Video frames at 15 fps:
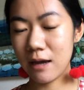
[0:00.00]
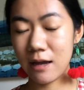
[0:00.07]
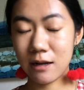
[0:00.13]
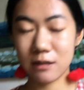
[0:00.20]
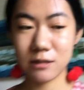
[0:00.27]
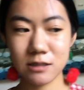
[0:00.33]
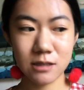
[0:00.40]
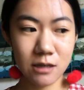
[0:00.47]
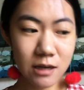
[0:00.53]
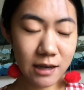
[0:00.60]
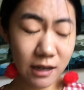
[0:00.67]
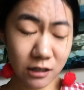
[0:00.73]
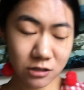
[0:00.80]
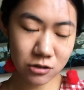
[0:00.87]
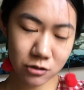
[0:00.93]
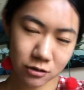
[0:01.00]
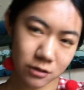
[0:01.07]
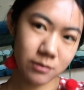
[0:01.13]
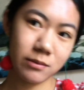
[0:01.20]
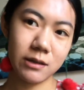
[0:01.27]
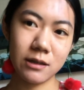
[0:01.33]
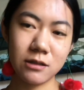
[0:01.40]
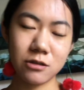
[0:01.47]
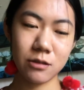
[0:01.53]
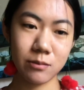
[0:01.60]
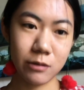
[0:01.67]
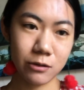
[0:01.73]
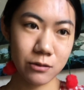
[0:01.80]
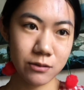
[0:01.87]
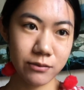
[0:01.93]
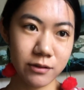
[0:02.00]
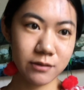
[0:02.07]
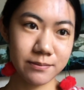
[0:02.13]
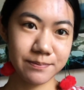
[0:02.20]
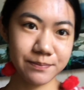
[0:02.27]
and it's extremely useful.